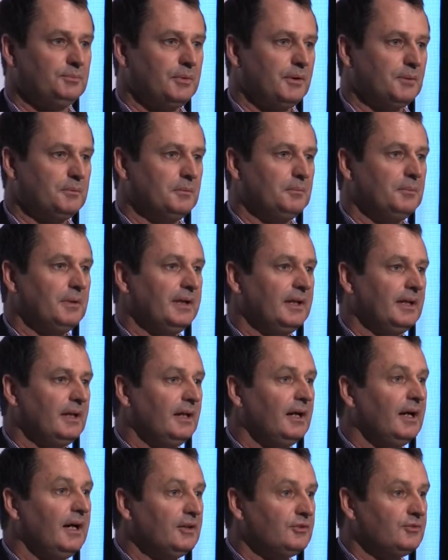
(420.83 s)
probably a
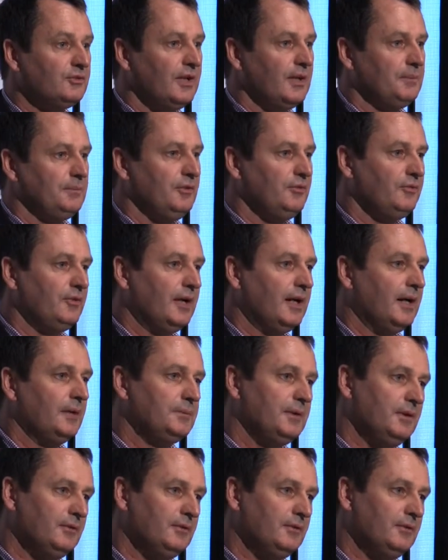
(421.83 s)
large family farm,